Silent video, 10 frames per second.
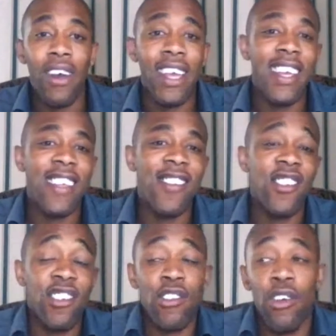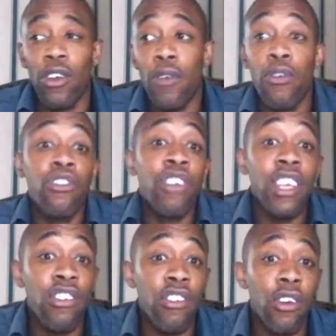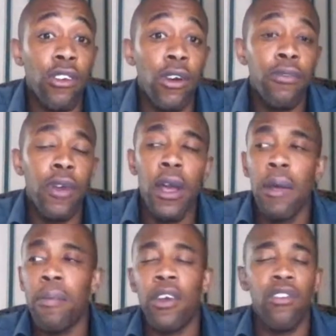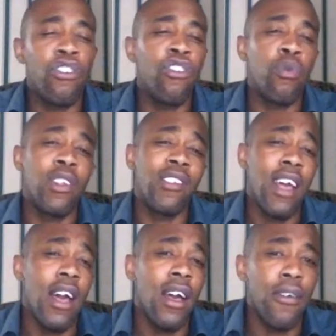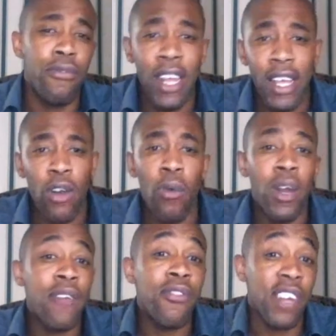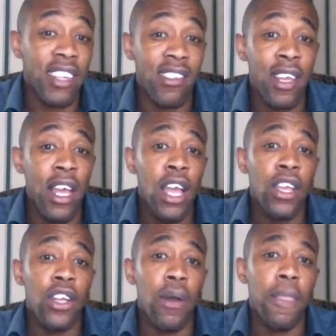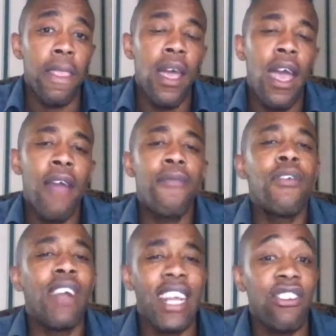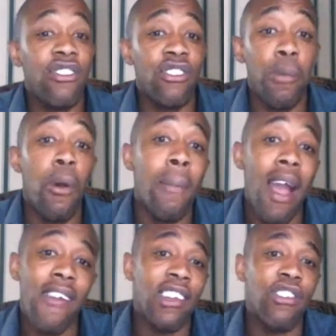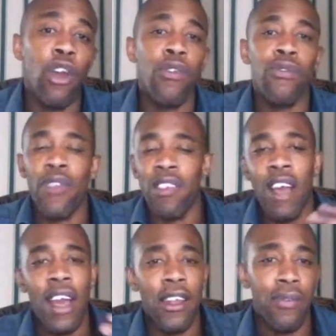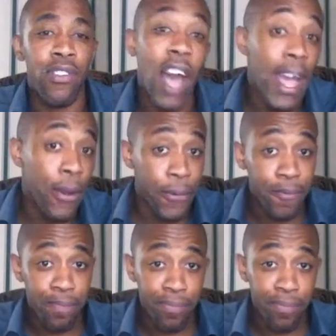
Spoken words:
he's just gone off or she's just gone off because she just wants a fling or whatever it is. You know, every relationship or marriage goes through this kind of cycle.